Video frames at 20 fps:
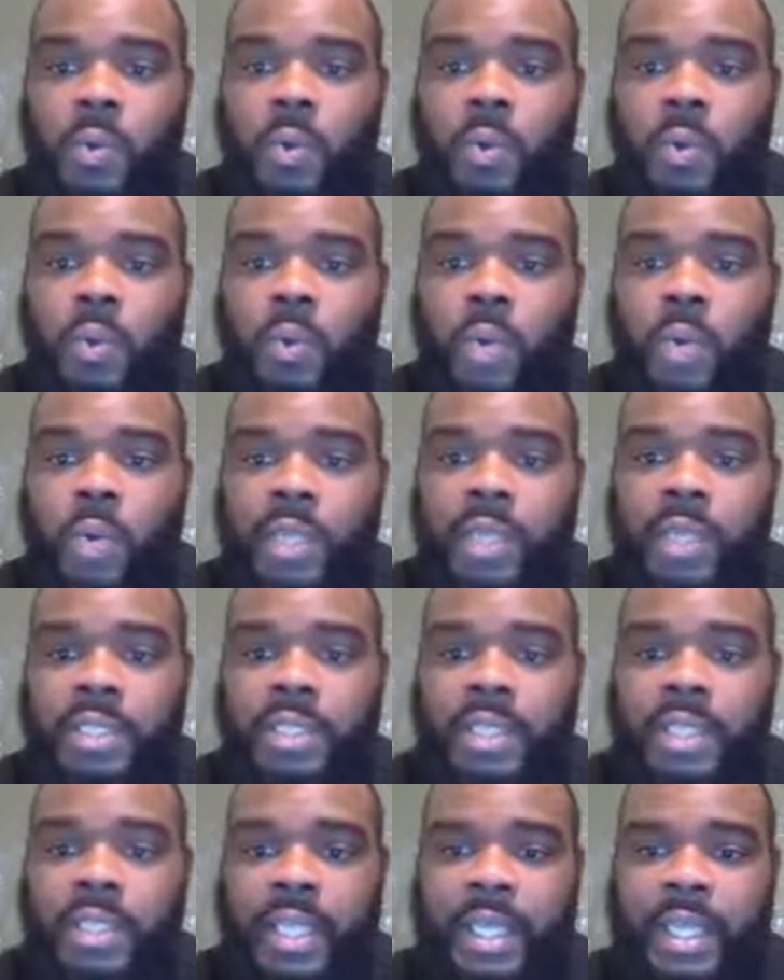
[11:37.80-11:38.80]
we can
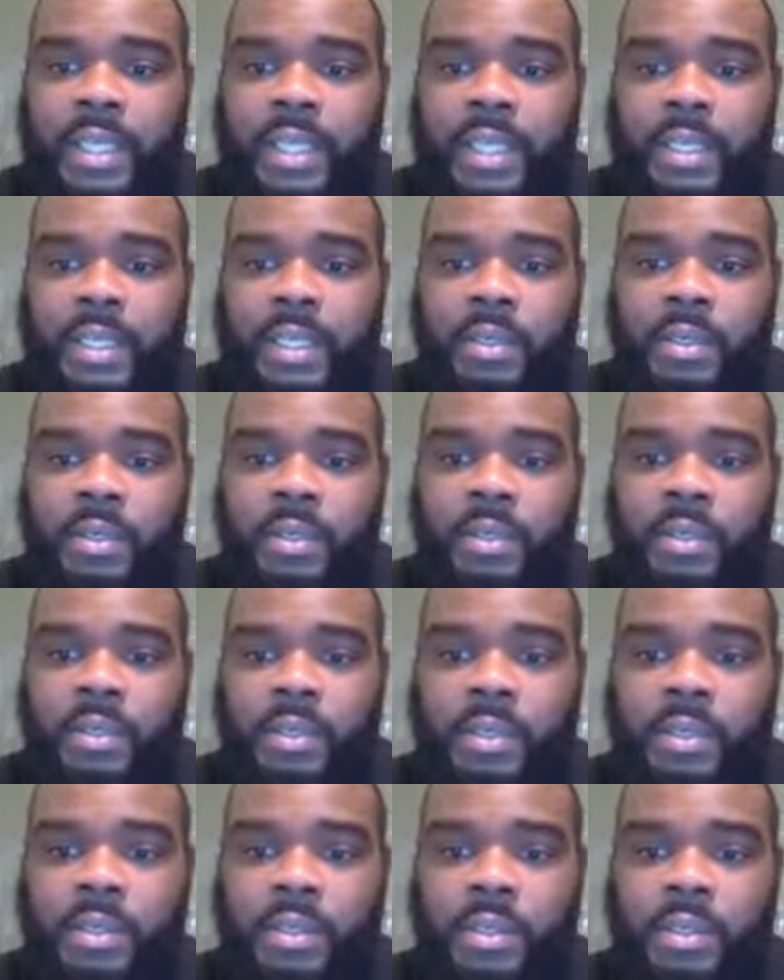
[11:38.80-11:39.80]
select it.
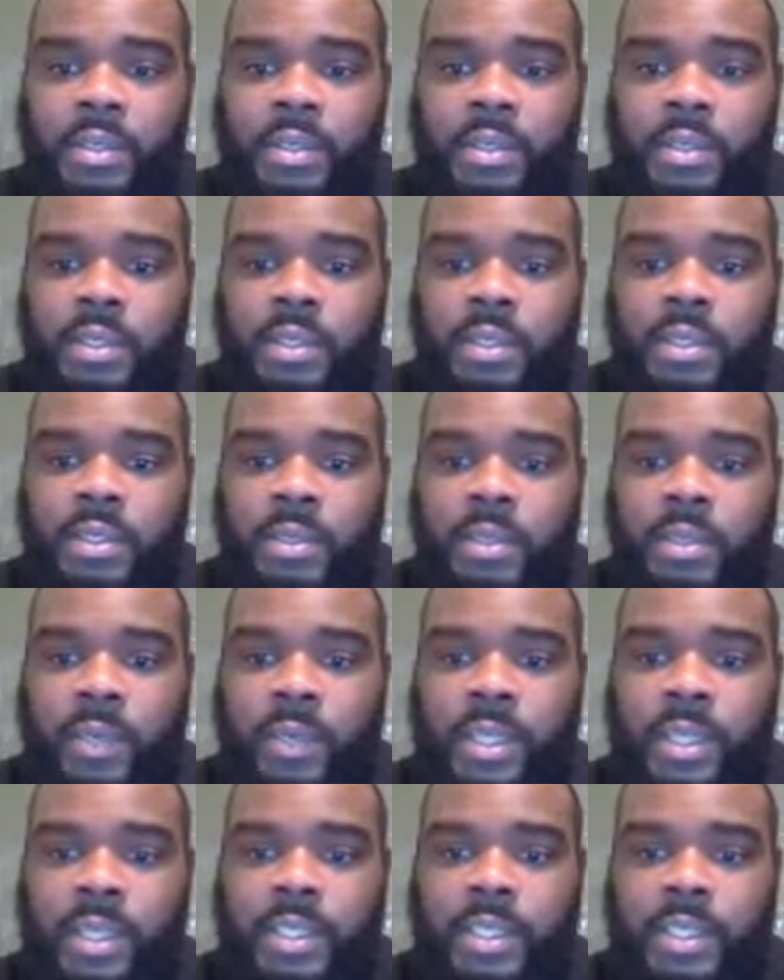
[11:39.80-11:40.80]
So
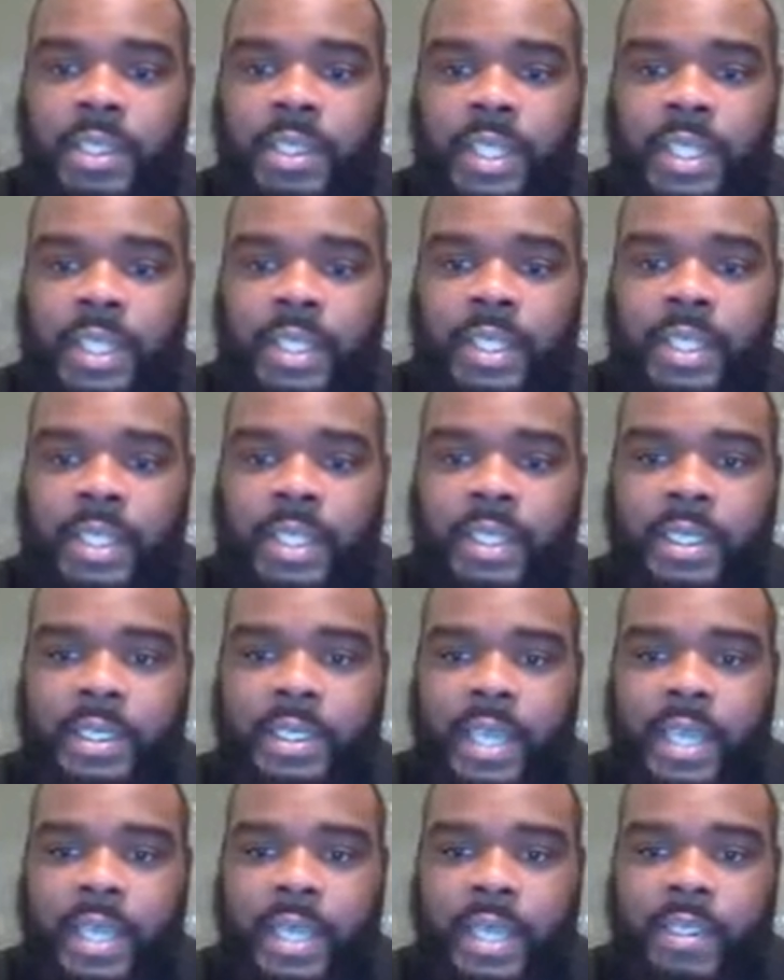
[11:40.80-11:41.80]
we can select the
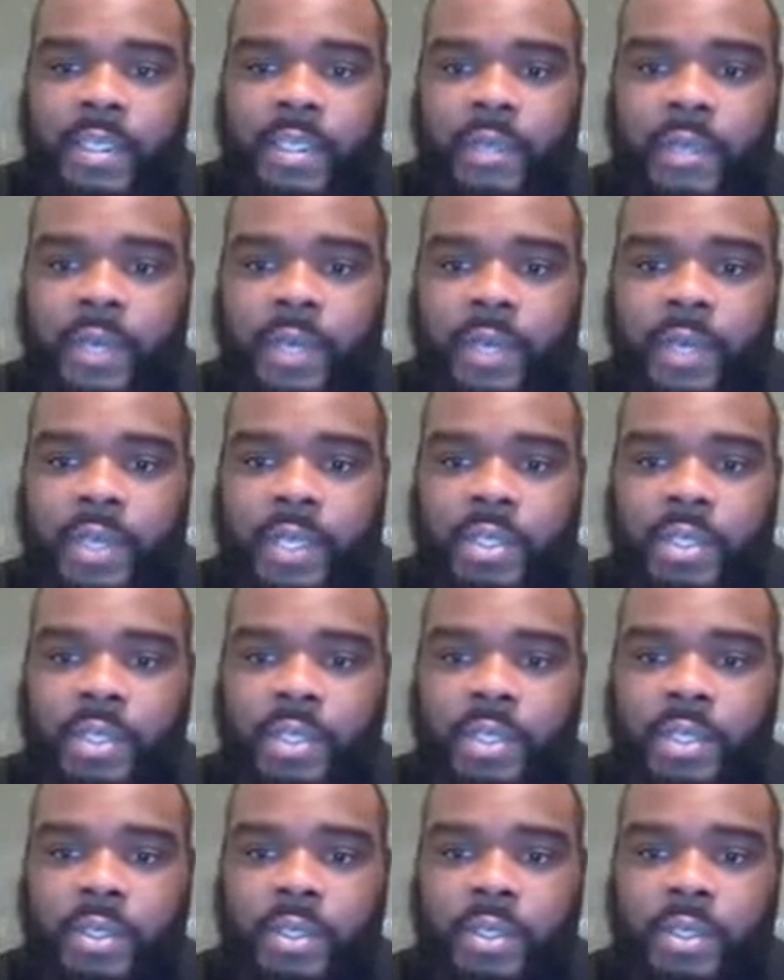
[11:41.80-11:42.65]
entire cell range.